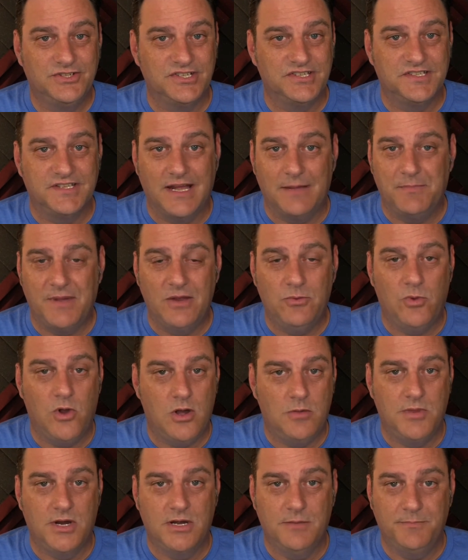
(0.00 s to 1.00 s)
Just stop by
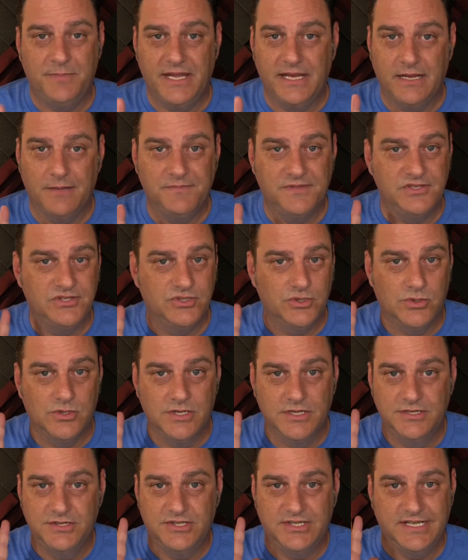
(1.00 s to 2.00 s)
Walmart, pick up the
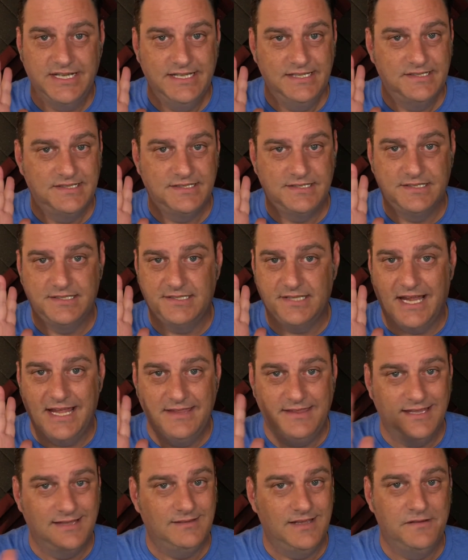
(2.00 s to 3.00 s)
George. It's,
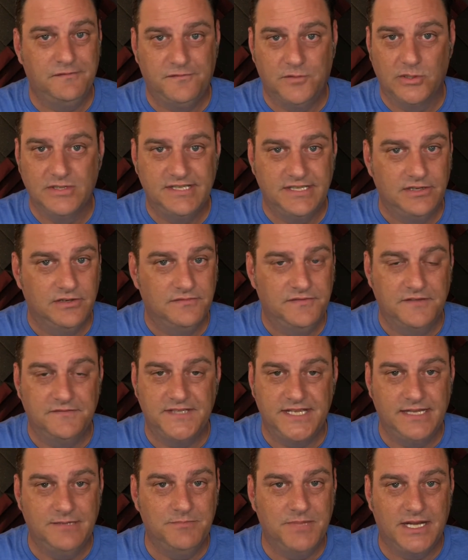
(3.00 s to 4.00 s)
I think, like 14 or
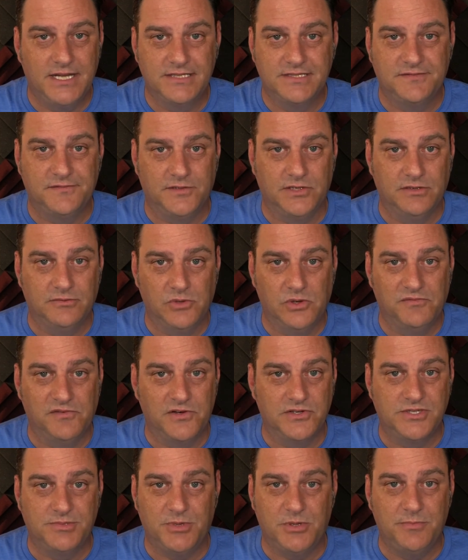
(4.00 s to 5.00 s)
15 bucks for a
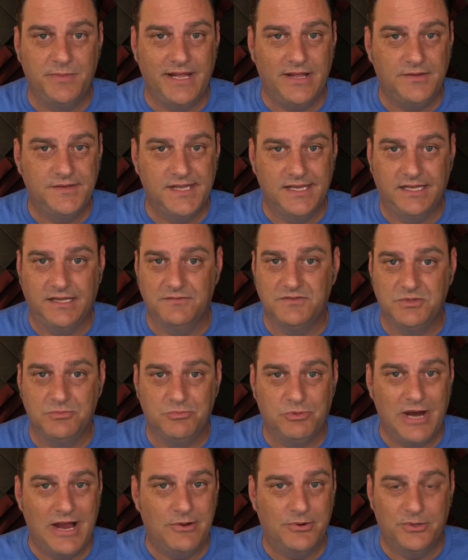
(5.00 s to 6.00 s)
reversible belt that gives you
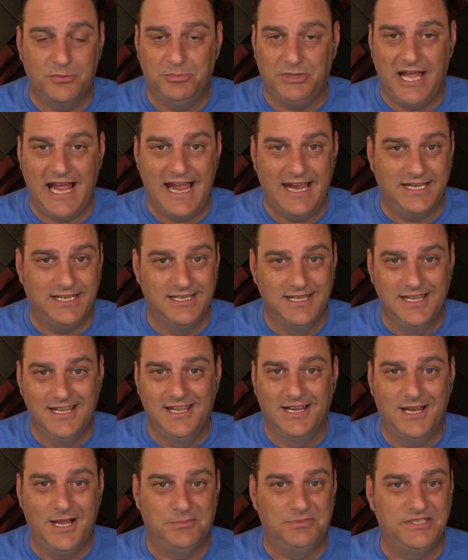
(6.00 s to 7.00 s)
brown or black.
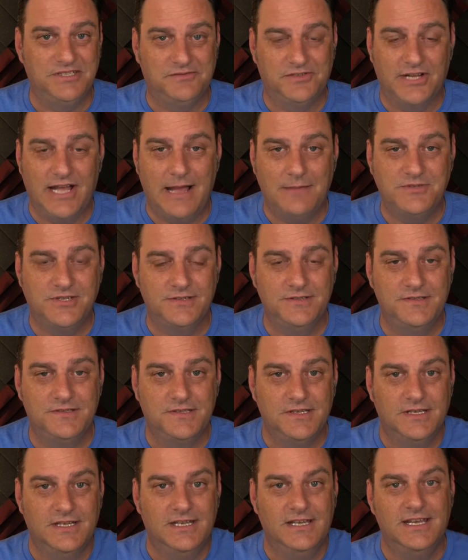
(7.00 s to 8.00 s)
A couple different options.